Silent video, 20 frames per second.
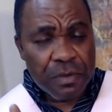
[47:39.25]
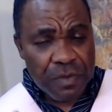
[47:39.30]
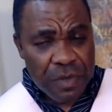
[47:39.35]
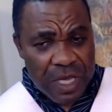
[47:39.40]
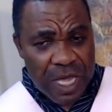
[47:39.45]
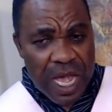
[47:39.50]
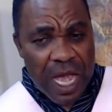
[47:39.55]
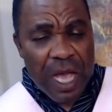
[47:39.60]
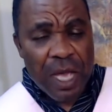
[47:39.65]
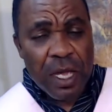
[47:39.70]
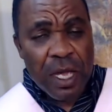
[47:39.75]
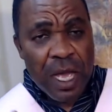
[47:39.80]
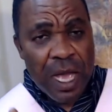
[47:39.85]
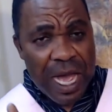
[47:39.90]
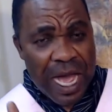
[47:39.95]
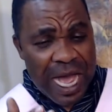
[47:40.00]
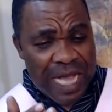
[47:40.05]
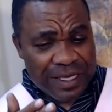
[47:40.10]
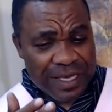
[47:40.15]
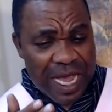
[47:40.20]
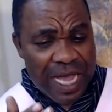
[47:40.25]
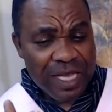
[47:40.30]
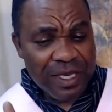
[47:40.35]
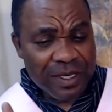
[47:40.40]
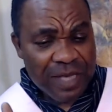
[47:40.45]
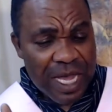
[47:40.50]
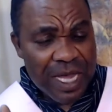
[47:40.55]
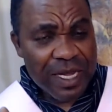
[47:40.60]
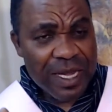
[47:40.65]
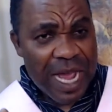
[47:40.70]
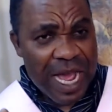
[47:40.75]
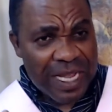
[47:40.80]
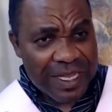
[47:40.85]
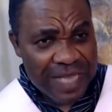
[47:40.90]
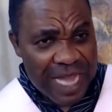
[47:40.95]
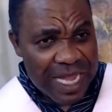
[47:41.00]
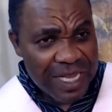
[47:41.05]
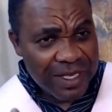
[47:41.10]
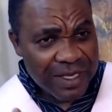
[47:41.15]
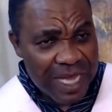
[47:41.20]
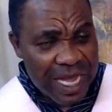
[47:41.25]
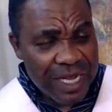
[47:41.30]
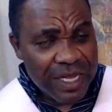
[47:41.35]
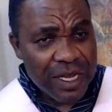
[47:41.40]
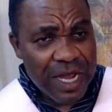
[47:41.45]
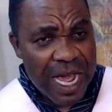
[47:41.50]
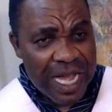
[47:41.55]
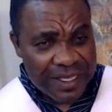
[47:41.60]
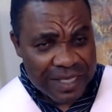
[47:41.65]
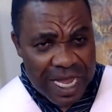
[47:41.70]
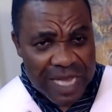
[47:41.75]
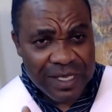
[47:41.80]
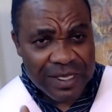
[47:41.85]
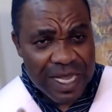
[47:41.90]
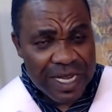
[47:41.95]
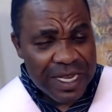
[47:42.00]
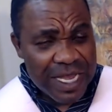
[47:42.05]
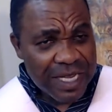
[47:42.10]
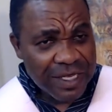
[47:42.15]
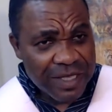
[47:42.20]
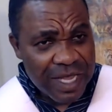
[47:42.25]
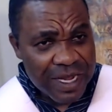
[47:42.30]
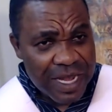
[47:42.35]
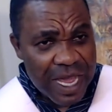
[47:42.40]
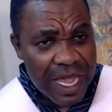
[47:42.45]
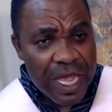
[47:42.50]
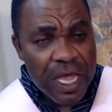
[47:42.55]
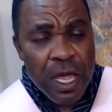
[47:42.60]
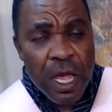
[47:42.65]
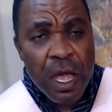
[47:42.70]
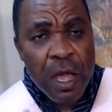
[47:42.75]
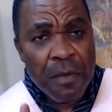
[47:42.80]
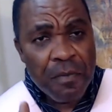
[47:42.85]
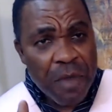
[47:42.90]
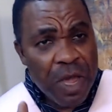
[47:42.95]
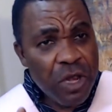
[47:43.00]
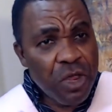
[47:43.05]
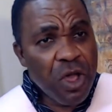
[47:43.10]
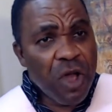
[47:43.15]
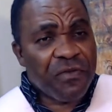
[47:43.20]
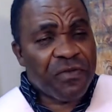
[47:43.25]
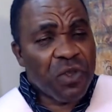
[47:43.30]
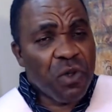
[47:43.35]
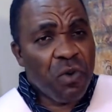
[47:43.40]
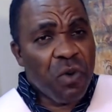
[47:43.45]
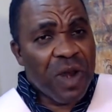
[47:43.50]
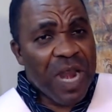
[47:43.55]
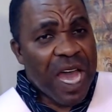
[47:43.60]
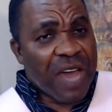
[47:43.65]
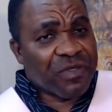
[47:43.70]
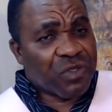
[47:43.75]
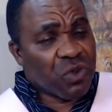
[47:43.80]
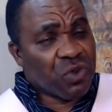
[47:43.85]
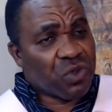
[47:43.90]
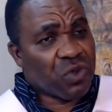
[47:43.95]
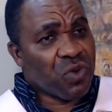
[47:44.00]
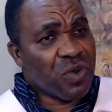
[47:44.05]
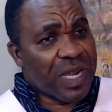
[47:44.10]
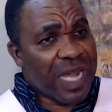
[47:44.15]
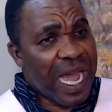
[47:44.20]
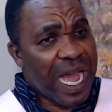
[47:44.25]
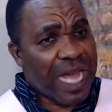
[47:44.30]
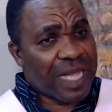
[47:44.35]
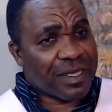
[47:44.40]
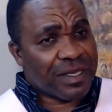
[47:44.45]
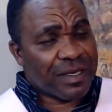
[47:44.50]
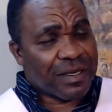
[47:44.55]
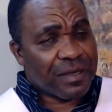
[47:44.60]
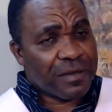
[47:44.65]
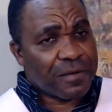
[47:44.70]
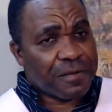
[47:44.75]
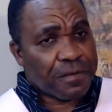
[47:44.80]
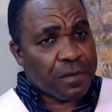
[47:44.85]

yeah, as I said, as I said, as I said yesterday, many of you will have two two cars.